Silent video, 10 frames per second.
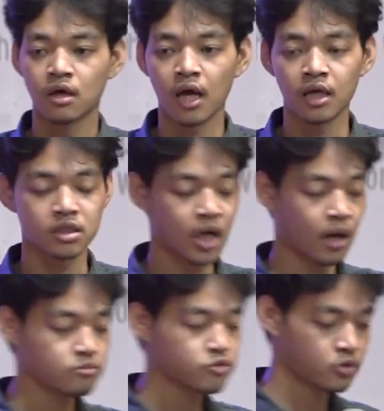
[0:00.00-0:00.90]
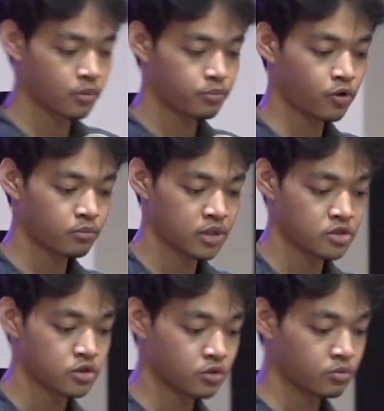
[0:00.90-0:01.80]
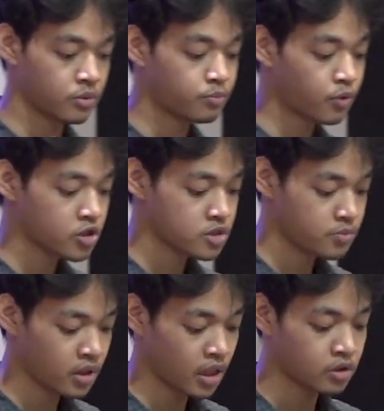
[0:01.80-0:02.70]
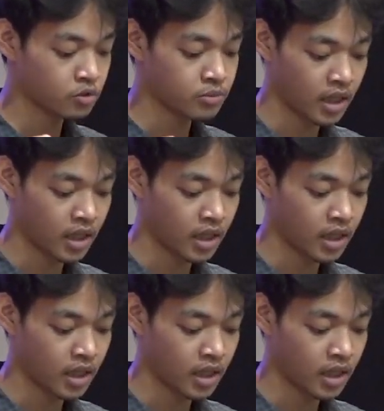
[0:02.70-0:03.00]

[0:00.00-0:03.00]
And it comes with a promise. You will be prosper and you'll be